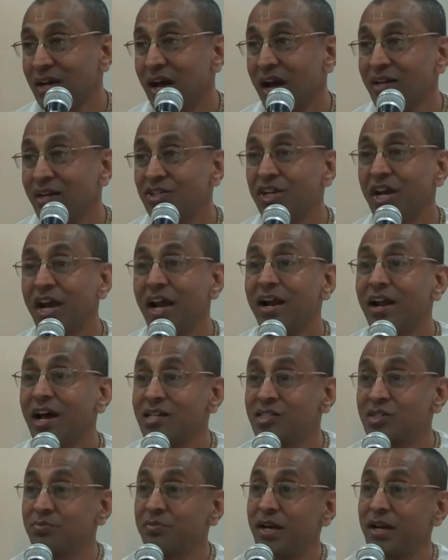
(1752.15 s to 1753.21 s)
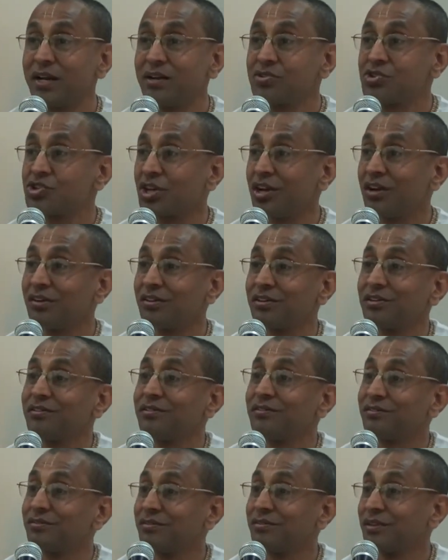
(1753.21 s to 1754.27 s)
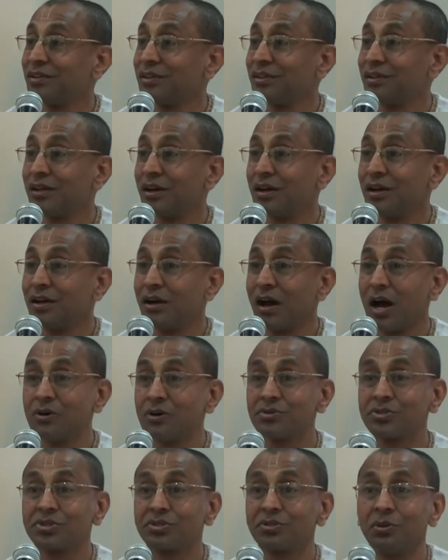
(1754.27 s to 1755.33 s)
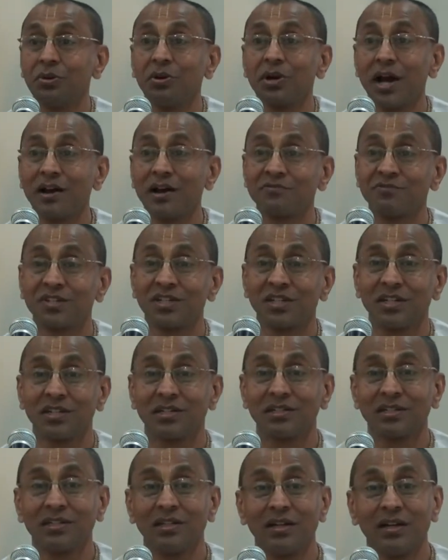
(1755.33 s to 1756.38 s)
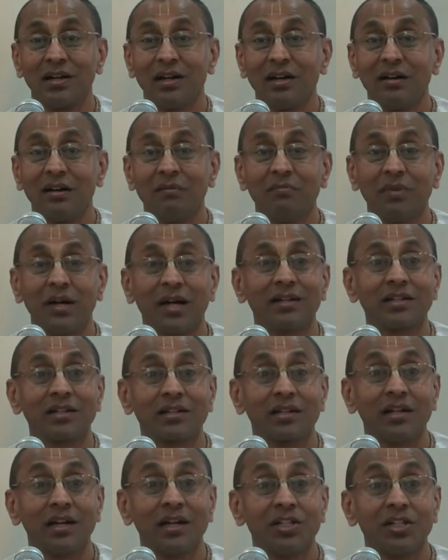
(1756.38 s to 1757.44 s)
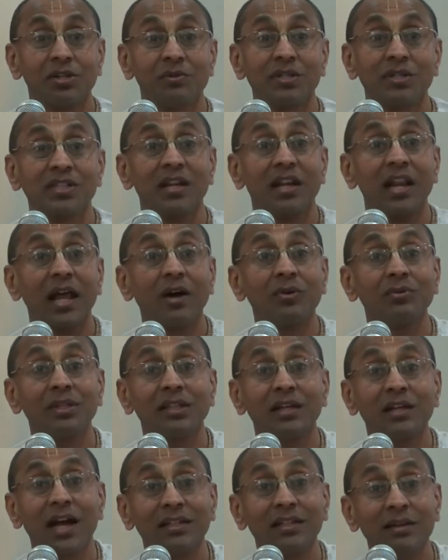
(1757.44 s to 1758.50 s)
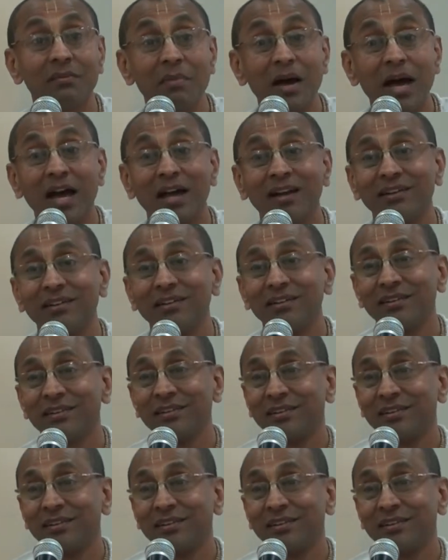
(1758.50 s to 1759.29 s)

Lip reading: And she had husband, children, house to look after, but she was in love with another man.